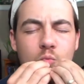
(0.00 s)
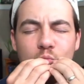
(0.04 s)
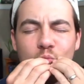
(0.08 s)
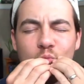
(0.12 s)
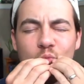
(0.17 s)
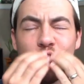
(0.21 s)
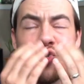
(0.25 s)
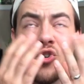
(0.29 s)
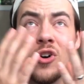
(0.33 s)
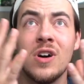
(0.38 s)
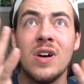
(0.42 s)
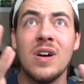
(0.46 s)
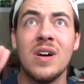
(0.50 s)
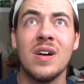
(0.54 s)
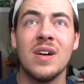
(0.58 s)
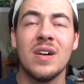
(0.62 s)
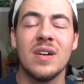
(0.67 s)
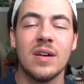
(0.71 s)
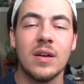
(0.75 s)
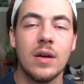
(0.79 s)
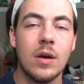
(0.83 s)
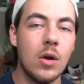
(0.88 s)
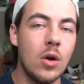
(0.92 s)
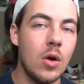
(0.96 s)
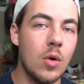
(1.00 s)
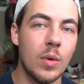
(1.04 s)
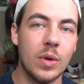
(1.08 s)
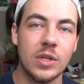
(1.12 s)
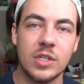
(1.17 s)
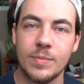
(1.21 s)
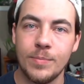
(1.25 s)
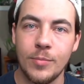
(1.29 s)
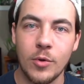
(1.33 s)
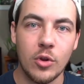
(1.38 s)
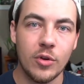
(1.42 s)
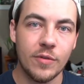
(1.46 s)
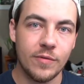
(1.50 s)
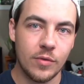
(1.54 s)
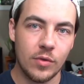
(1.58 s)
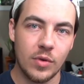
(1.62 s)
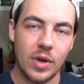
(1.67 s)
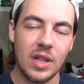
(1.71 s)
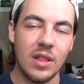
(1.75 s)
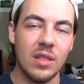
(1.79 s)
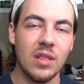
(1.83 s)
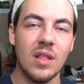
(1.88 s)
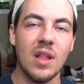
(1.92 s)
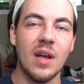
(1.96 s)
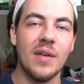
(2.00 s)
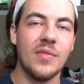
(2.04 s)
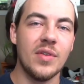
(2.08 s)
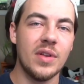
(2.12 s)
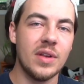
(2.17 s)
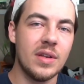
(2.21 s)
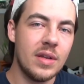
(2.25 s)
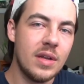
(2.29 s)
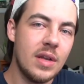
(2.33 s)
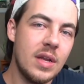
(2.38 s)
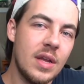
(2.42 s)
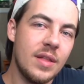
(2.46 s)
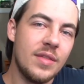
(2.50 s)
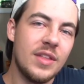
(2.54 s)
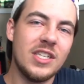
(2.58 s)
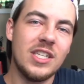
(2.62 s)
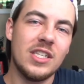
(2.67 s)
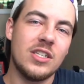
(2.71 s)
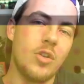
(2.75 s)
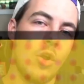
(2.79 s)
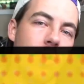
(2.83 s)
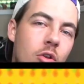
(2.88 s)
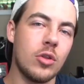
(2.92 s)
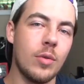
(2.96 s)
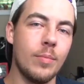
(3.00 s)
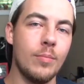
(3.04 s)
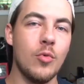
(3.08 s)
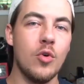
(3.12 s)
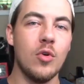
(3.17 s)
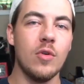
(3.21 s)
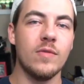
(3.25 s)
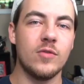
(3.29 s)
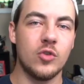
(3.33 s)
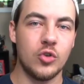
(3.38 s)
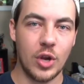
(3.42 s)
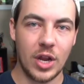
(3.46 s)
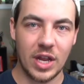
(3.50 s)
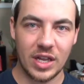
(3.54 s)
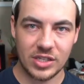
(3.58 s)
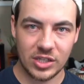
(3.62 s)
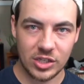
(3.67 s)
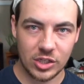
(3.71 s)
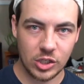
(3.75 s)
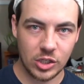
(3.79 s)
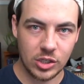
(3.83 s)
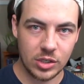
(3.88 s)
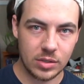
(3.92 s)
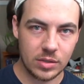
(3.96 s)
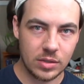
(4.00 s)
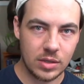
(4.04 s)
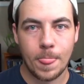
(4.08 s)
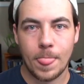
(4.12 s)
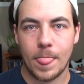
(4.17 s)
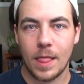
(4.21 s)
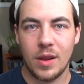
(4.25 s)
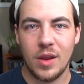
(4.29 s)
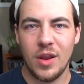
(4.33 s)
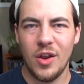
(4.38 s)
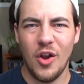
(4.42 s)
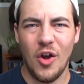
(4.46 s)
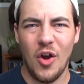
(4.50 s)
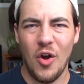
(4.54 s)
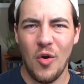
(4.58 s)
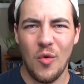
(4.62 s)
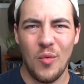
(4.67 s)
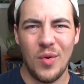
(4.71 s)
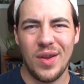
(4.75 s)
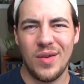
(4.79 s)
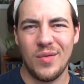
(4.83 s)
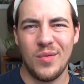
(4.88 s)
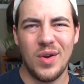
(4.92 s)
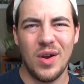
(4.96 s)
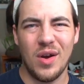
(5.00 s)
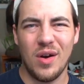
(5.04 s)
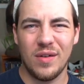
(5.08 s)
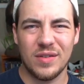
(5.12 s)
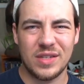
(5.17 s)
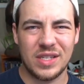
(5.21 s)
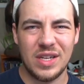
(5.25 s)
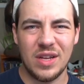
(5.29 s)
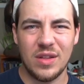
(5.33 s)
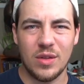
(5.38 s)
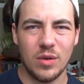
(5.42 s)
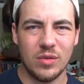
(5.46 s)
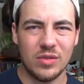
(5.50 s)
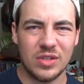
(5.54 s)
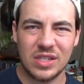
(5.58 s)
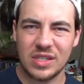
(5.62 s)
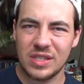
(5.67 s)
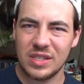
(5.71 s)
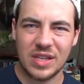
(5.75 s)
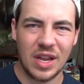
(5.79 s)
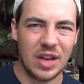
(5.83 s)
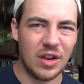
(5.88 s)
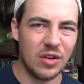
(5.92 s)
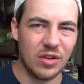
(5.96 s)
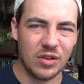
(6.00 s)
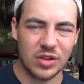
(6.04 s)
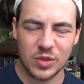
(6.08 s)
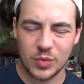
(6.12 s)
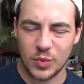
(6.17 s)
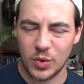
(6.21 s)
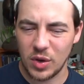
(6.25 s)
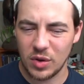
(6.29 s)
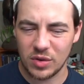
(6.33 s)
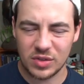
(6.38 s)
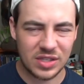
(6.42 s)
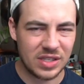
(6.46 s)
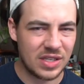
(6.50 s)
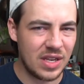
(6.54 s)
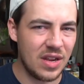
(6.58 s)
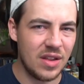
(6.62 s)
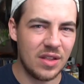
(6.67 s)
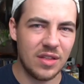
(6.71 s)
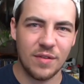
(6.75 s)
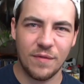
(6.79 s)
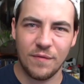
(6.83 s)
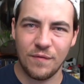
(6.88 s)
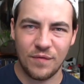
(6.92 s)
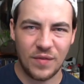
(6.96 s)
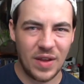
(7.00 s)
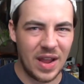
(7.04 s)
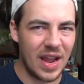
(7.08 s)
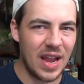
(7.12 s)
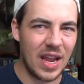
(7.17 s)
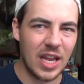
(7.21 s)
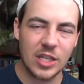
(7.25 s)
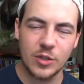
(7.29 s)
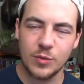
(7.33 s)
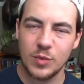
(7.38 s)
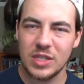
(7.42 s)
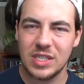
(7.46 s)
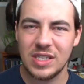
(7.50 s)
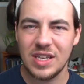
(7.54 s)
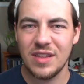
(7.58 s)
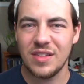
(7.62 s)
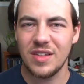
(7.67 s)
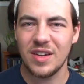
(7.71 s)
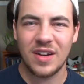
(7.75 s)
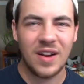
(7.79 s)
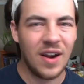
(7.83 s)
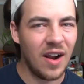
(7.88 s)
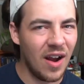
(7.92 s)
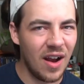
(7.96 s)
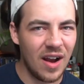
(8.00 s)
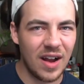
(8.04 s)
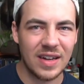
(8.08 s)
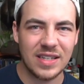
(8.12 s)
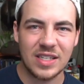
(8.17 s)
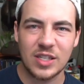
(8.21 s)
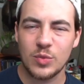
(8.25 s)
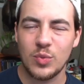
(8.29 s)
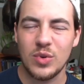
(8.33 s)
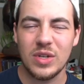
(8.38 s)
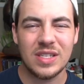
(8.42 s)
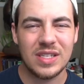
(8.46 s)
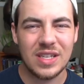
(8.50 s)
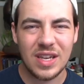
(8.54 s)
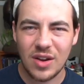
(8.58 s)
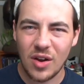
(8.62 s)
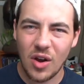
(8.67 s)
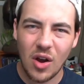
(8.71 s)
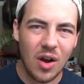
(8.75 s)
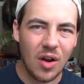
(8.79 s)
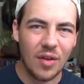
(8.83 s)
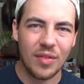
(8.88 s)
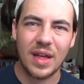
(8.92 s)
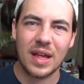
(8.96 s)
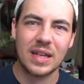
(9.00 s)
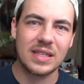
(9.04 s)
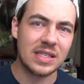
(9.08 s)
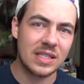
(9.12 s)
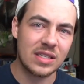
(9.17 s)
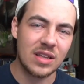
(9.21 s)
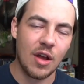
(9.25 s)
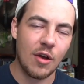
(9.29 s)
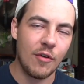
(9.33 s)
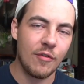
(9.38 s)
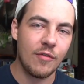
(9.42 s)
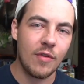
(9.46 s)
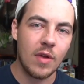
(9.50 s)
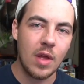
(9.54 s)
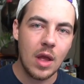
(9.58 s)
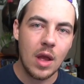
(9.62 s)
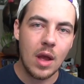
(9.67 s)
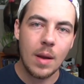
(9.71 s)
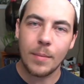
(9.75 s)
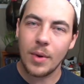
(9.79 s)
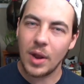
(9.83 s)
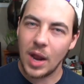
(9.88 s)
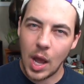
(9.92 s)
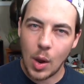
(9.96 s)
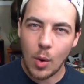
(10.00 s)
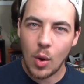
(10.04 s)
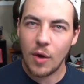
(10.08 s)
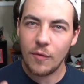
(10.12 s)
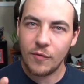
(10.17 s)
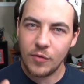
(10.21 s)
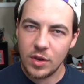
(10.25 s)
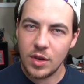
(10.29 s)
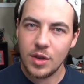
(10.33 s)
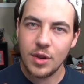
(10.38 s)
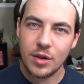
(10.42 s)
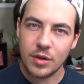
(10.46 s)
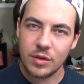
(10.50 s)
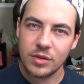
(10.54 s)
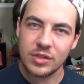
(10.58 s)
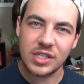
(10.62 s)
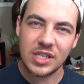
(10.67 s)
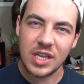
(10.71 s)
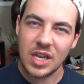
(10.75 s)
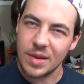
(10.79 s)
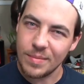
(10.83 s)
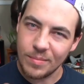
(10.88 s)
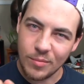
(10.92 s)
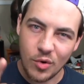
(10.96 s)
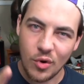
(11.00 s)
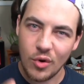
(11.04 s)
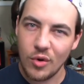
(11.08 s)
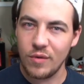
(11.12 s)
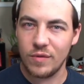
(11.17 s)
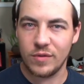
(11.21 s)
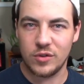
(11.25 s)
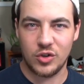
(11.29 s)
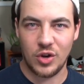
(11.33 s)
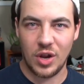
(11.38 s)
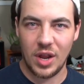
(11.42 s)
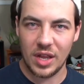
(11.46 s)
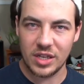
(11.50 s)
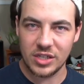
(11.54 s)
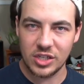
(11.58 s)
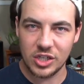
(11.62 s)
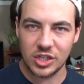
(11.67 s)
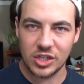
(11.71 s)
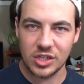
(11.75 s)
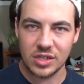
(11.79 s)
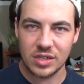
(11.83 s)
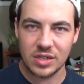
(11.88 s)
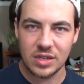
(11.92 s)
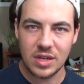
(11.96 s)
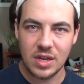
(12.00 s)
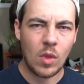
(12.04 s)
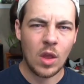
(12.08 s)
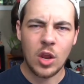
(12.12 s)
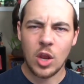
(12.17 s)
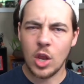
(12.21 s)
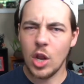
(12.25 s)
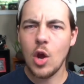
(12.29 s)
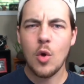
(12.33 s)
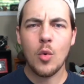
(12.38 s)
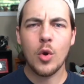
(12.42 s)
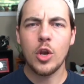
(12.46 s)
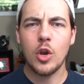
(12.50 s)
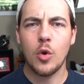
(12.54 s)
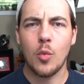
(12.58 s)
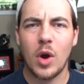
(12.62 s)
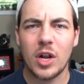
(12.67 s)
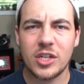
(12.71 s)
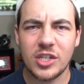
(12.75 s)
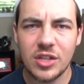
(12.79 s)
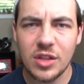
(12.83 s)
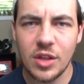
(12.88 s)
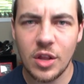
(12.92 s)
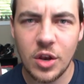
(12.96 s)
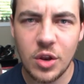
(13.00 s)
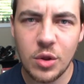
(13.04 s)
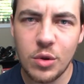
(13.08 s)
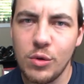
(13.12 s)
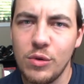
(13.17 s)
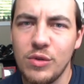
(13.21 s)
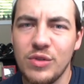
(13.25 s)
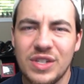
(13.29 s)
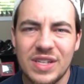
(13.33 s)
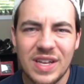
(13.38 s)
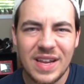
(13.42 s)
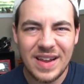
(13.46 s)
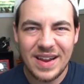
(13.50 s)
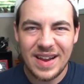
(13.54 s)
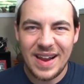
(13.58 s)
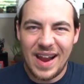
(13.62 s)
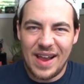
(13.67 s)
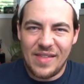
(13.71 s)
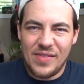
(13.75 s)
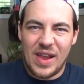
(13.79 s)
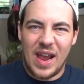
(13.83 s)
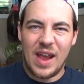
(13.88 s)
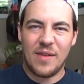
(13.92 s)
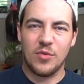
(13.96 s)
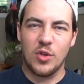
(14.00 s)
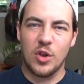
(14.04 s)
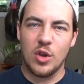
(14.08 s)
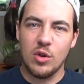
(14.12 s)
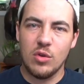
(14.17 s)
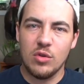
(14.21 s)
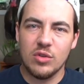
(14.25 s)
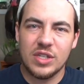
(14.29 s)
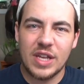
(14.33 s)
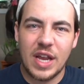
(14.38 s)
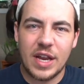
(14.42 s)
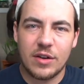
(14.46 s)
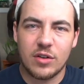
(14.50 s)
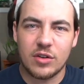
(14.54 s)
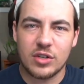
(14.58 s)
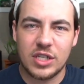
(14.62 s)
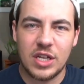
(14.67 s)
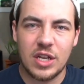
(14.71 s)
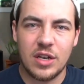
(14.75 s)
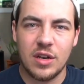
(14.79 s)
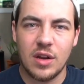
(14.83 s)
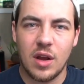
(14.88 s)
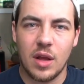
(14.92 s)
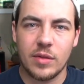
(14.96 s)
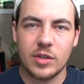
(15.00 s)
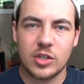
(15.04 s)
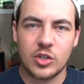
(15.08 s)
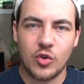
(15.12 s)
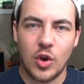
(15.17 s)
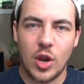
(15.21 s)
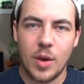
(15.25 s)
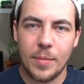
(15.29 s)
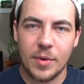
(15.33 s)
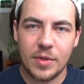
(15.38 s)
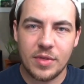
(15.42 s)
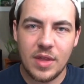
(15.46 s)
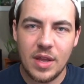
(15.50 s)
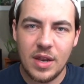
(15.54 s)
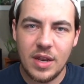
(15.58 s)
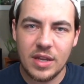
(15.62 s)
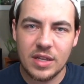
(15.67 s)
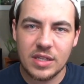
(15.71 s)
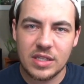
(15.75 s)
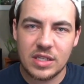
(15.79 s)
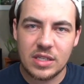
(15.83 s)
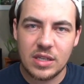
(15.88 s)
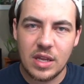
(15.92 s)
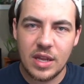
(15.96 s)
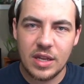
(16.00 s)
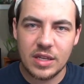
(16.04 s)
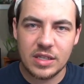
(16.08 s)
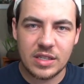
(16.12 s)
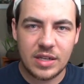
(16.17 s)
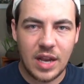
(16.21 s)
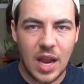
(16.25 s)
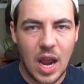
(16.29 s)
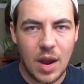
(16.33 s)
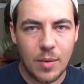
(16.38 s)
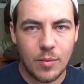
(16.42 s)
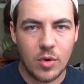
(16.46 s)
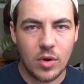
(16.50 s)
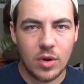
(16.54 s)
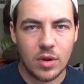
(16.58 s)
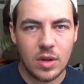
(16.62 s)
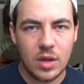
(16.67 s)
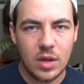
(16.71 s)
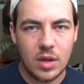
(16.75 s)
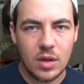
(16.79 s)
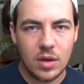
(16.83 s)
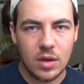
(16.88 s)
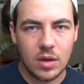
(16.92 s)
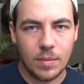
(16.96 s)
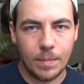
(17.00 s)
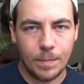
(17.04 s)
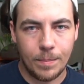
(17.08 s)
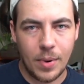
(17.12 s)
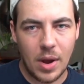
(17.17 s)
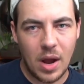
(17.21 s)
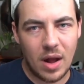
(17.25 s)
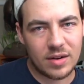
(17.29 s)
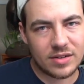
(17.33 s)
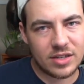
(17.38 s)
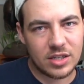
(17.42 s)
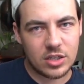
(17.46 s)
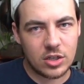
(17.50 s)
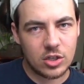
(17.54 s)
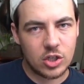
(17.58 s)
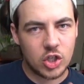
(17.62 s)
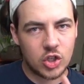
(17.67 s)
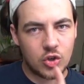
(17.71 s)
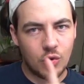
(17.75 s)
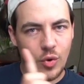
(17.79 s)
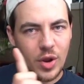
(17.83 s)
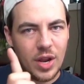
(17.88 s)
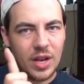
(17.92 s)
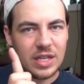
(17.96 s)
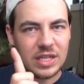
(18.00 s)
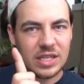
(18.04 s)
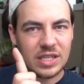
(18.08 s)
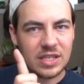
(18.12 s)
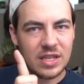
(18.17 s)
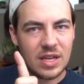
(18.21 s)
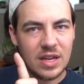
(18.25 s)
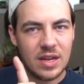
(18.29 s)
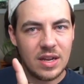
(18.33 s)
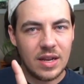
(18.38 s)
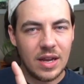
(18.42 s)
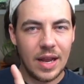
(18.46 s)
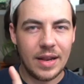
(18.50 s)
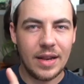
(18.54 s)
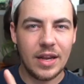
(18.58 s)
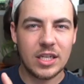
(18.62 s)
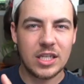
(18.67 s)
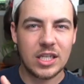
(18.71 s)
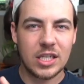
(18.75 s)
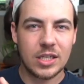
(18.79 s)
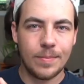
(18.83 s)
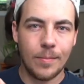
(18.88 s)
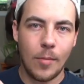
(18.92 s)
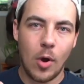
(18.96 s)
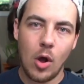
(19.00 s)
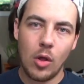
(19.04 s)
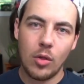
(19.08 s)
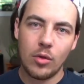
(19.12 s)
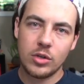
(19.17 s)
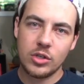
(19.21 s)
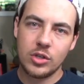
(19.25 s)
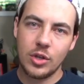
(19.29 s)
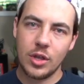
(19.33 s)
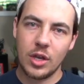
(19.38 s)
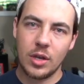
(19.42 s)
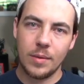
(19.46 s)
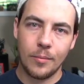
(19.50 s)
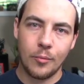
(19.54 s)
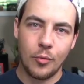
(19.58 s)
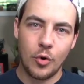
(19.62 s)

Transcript: Oh, it's beautiful. I love it. This is called the Move Transition. You know, we, we all see those stingers, we all see the fades, we see the cuts, we see all that stuff. But how often do you see a move transition? You know when you're watching the news and they have the news anchor sitting on the screen, but then his, his camera box shrinks and gets smaller so they can bring